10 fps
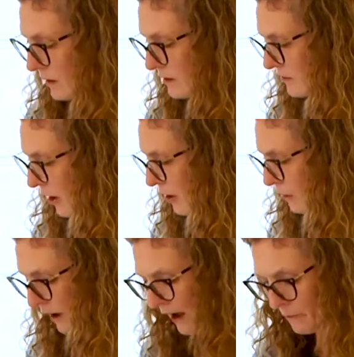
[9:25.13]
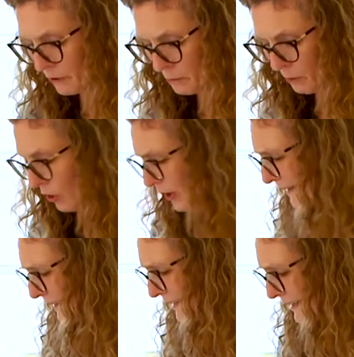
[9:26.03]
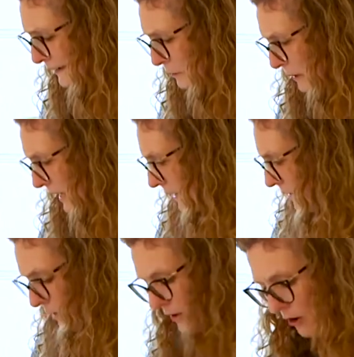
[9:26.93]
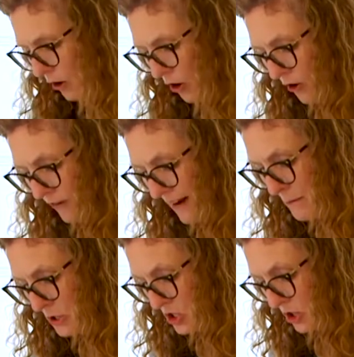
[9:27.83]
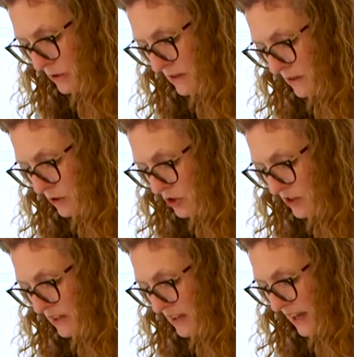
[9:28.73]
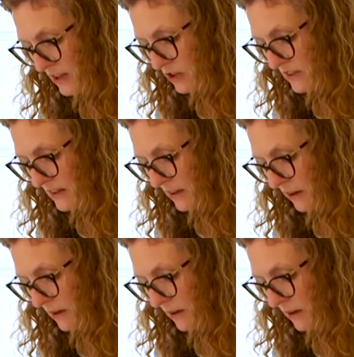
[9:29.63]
So I'm going to put a little bit of lemon juice just in here, just to